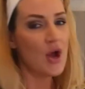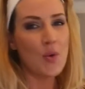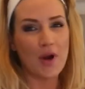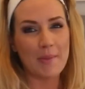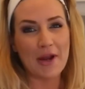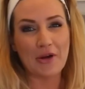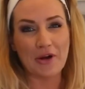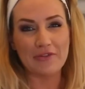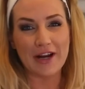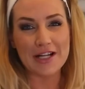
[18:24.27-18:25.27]
One of my
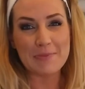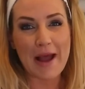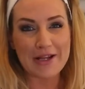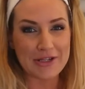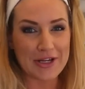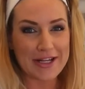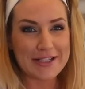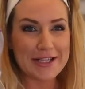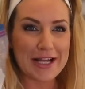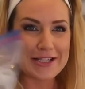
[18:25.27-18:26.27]
girlfriends packs her kids
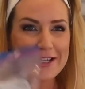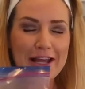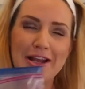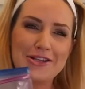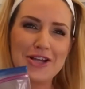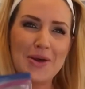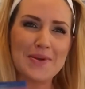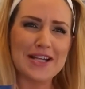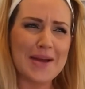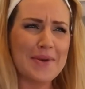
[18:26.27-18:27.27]
snacks like that, and I saw it one
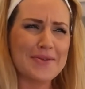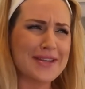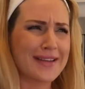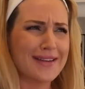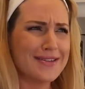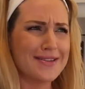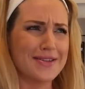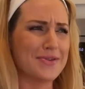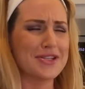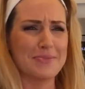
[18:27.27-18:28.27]
time and I was like, that's so
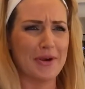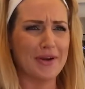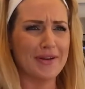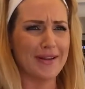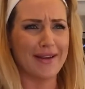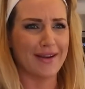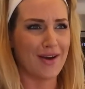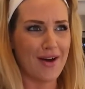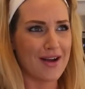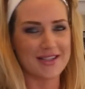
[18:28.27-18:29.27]
smart, like
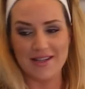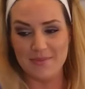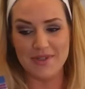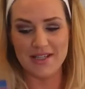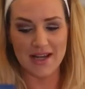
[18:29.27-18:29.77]
awesome, done.